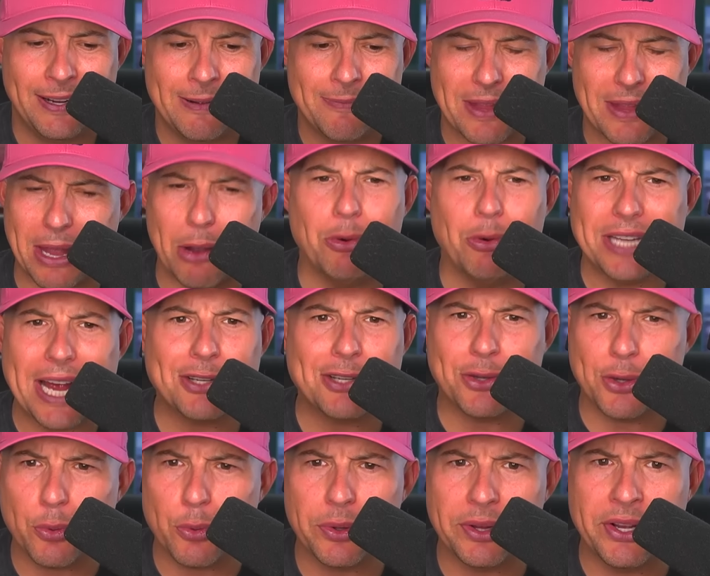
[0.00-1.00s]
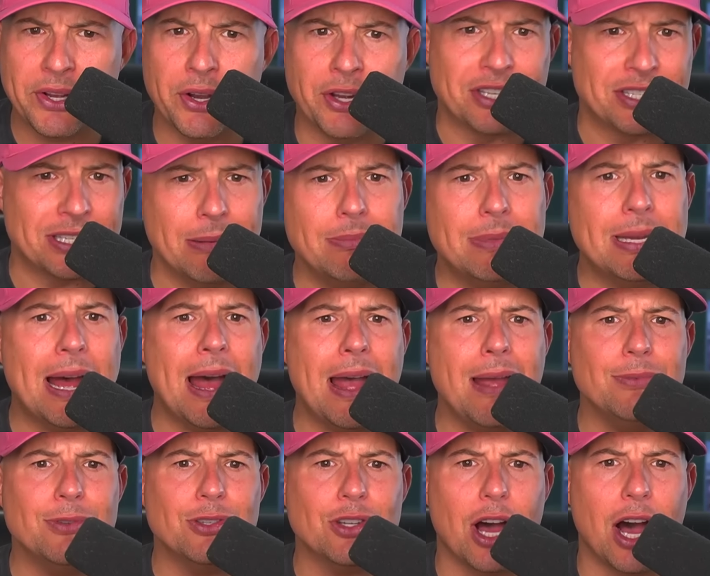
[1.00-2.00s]
It was actually really good.
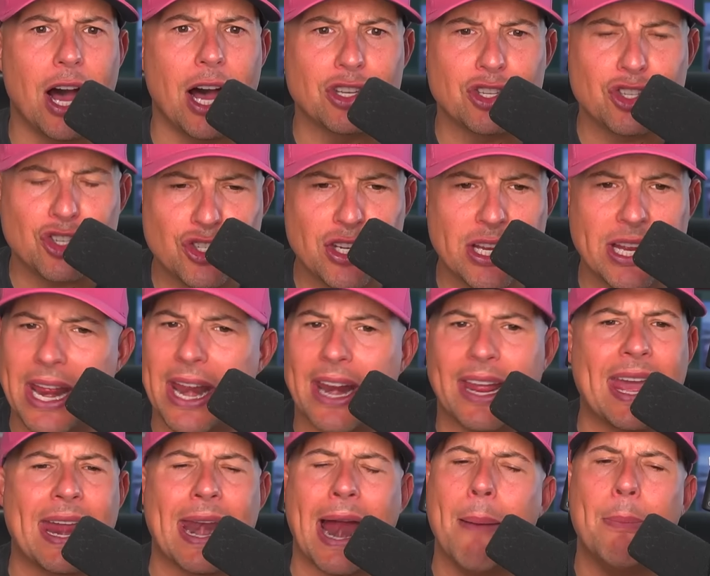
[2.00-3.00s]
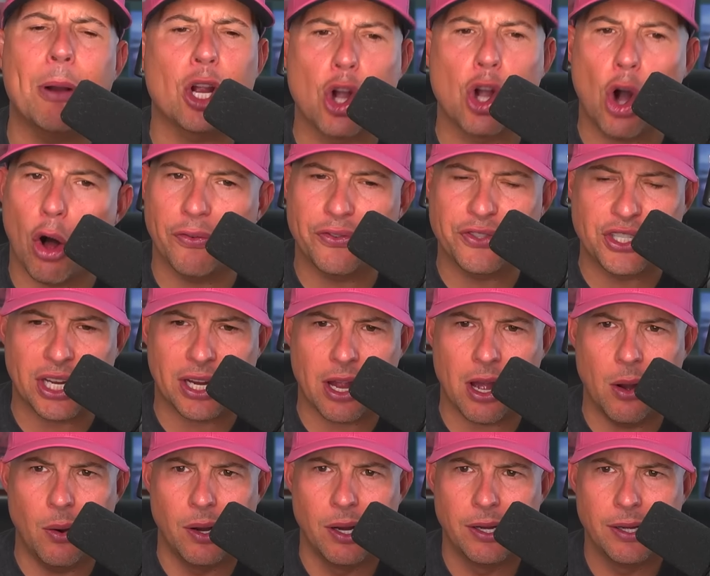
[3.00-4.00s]
Sometimes and again, I'm a golf sicko.
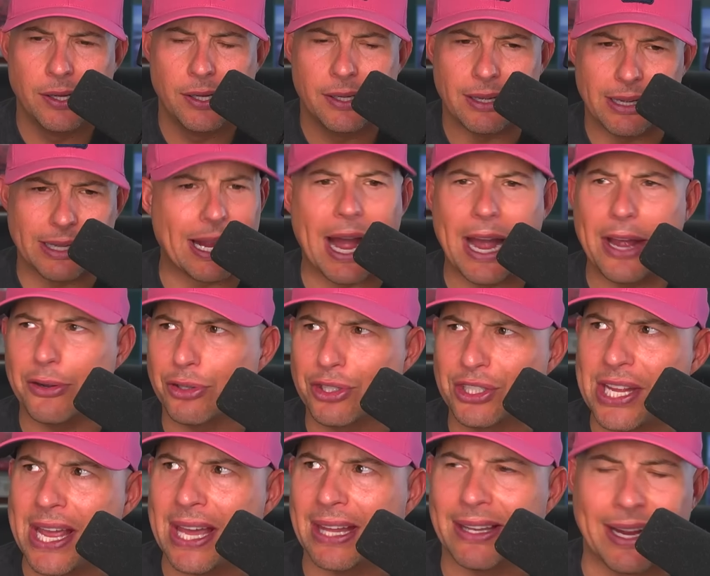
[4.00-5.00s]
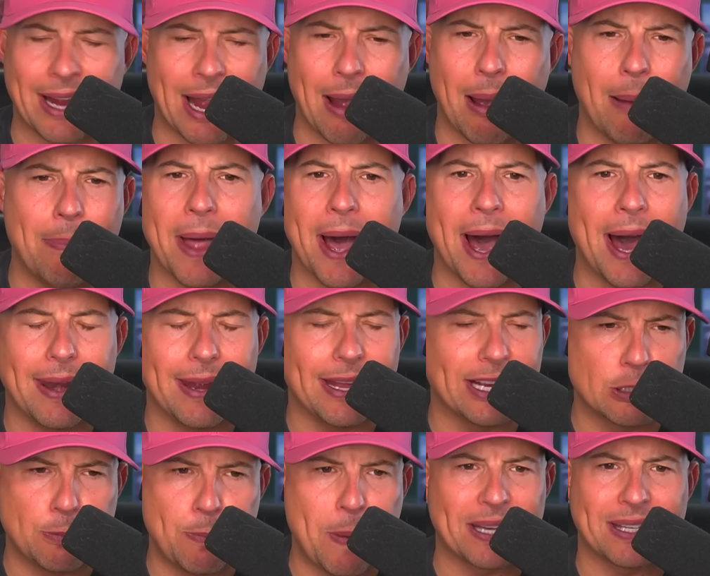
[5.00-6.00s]
Like I understand. Like I'm not
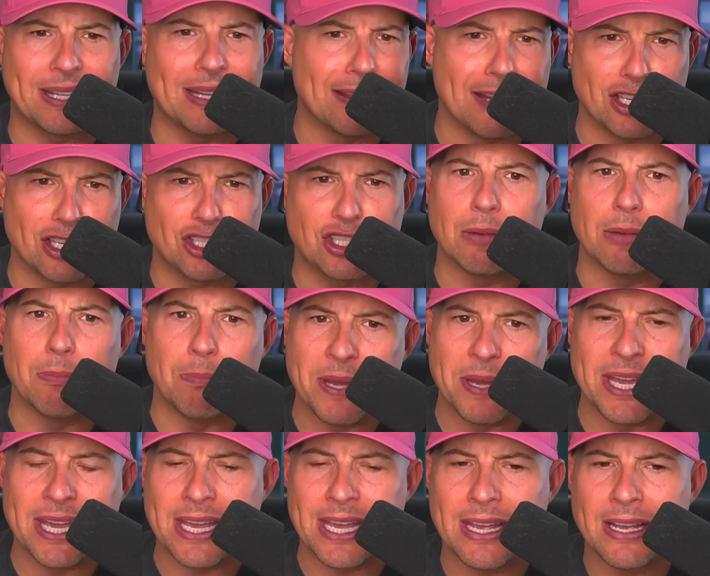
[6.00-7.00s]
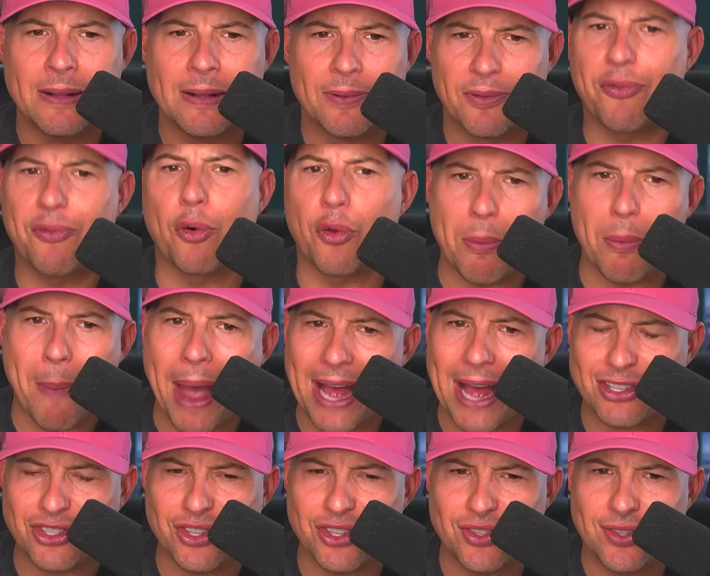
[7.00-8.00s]
expecting this to be for the
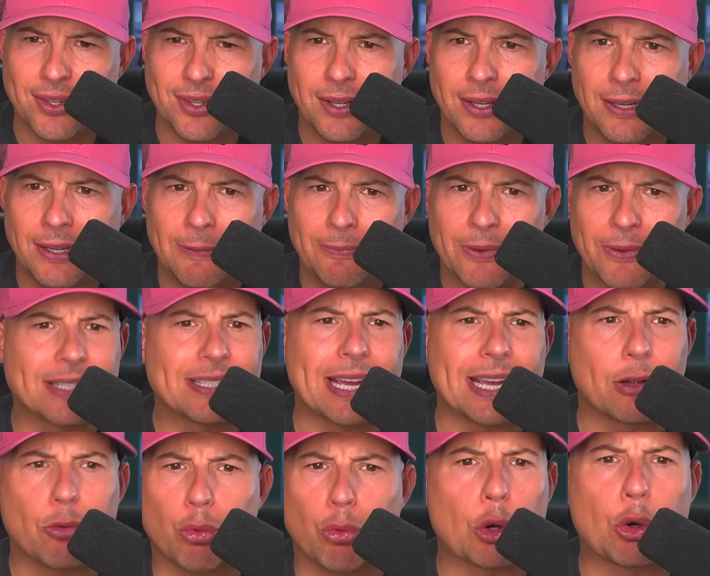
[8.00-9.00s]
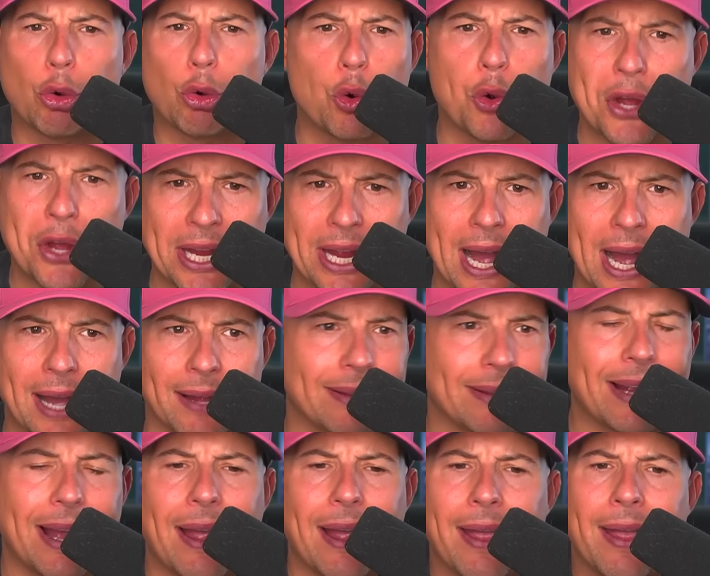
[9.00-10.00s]
masses. It's like recruiting guy.
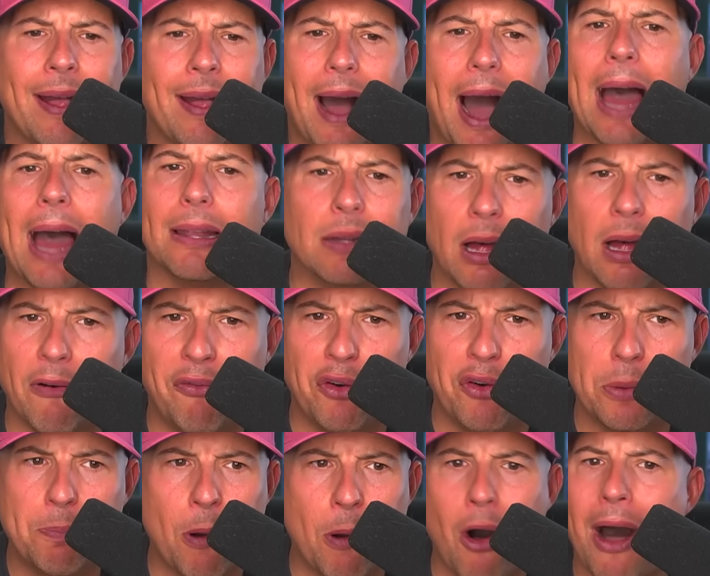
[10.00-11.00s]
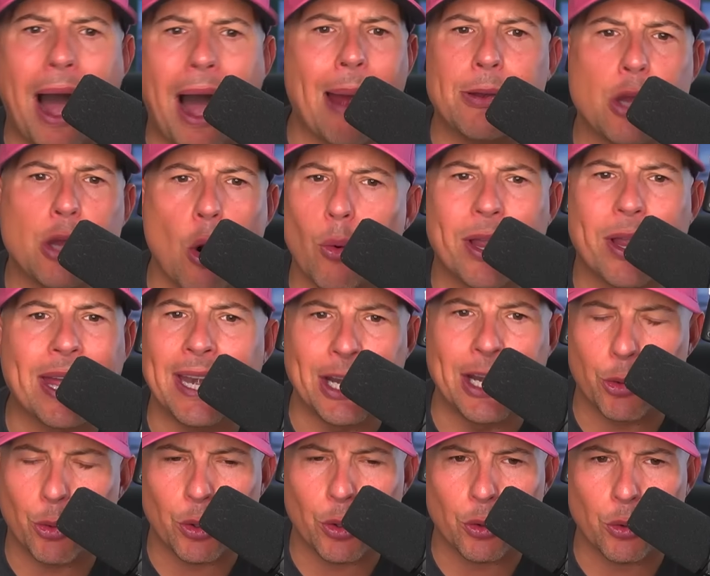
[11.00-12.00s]
Like I love football. I don't get into
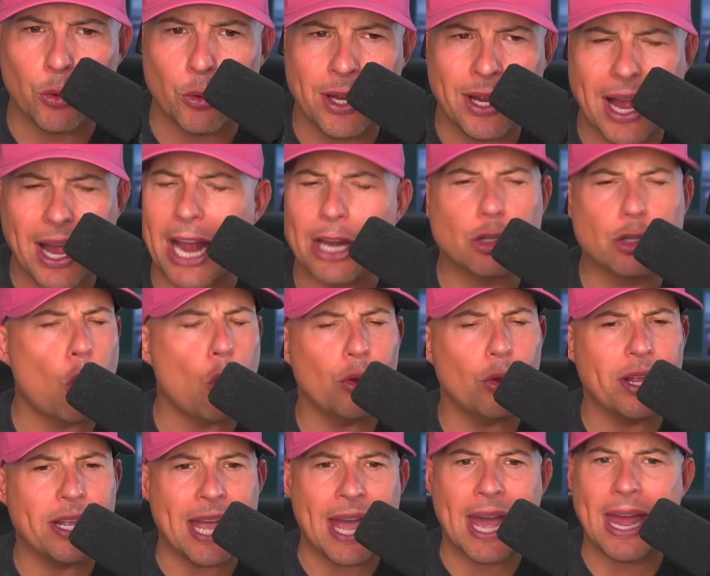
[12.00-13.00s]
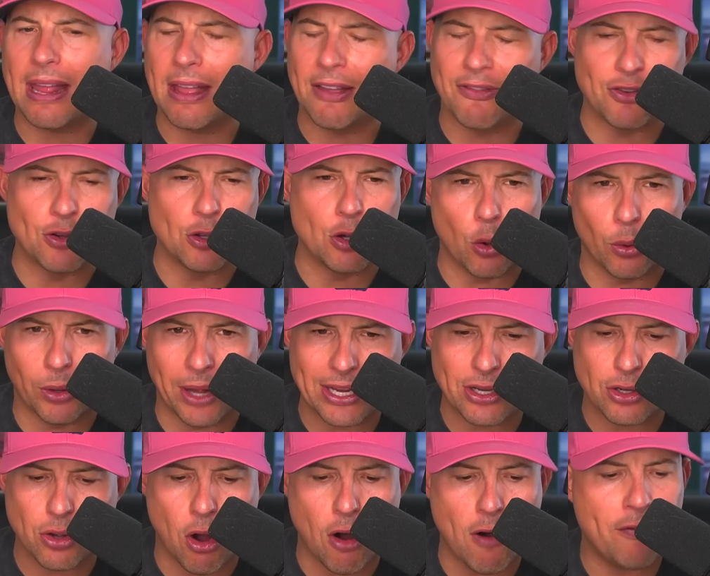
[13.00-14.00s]
recruiting. I totally get if you don't like
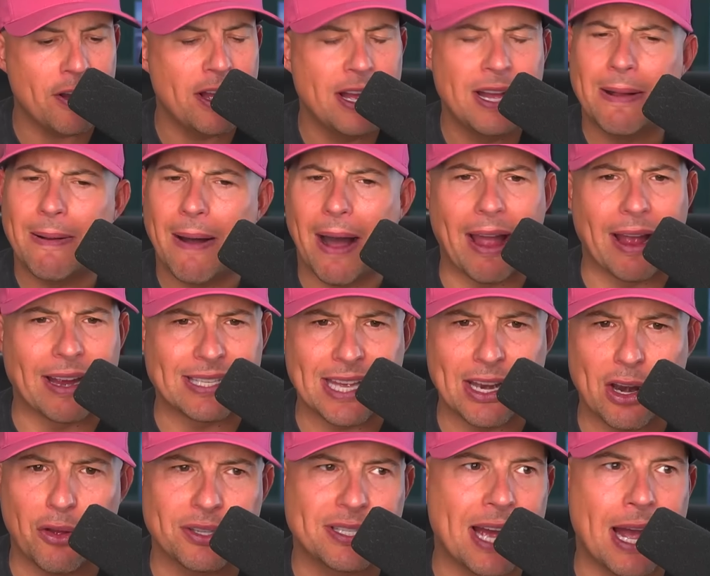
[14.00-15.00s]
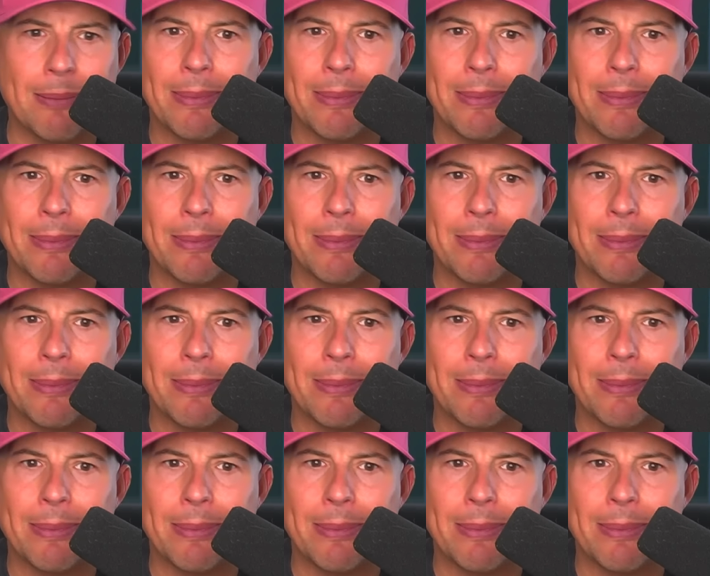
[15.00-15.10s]
golf. I say it all the time.